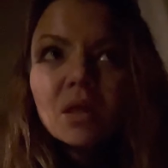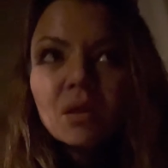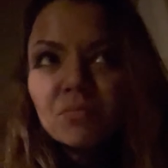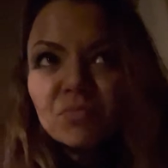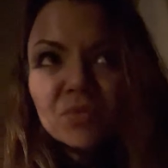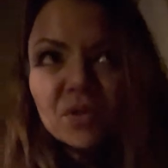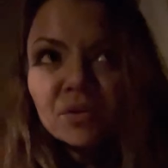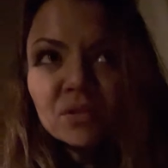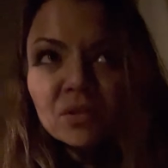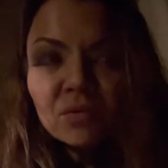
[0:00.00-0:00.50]

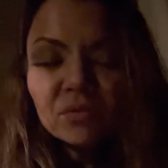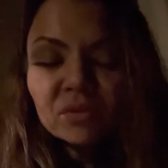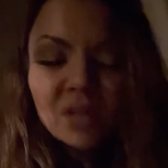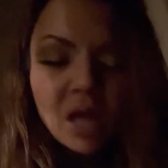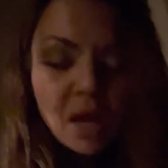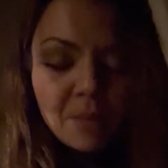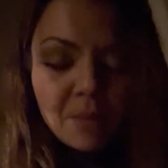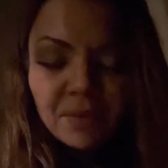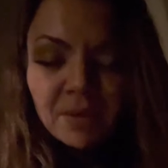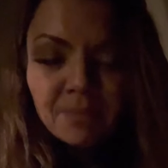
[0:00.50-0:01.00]
There's no
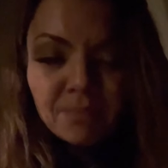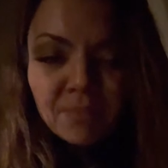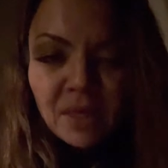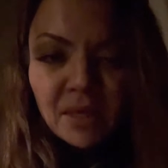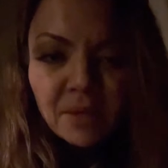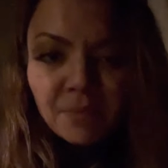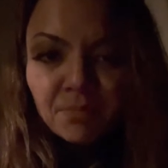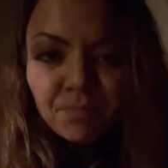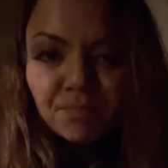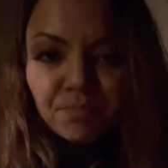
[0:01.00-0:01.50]
stopping
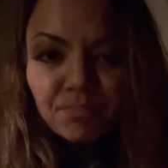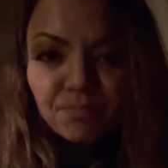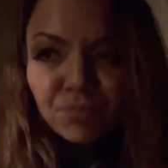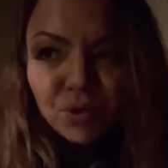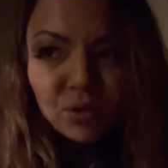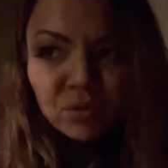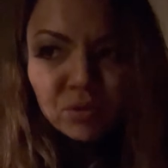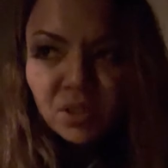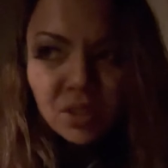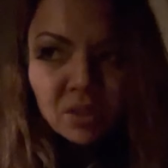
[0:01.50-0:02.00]
him.
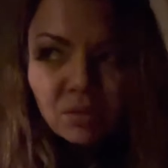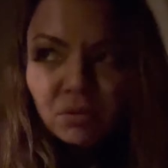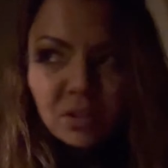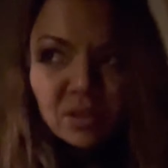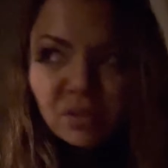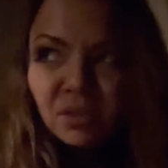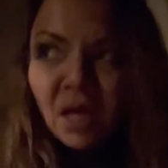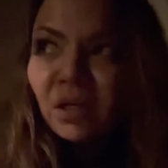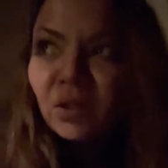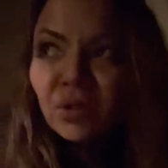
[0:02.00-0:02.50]
Putin is
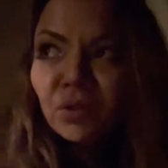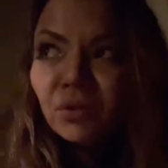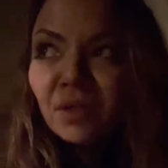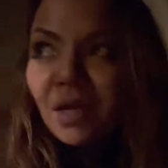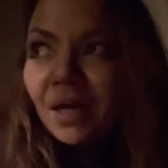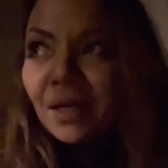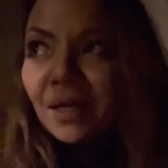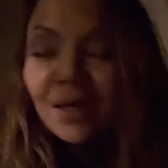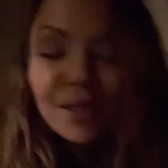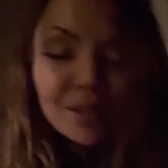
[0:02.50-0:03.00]
not, you're
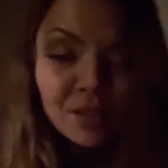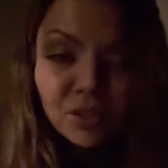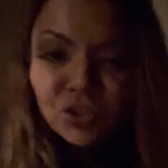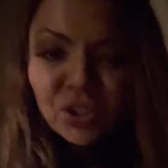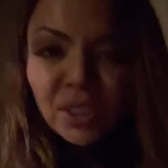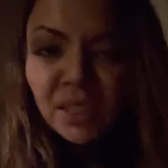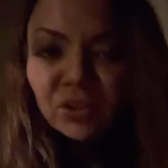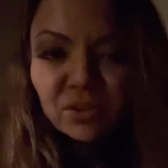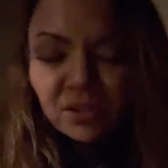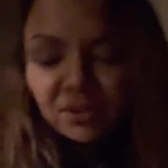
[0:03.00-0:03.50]
not going to
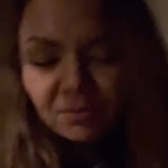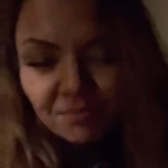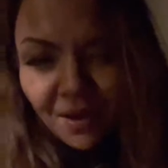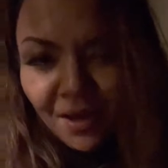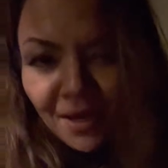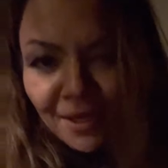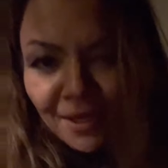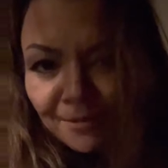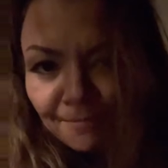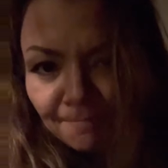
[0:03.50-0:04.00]
change his
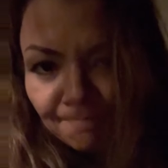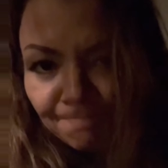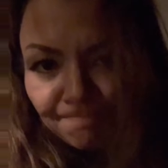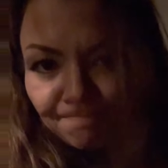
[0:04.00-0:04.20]
mind.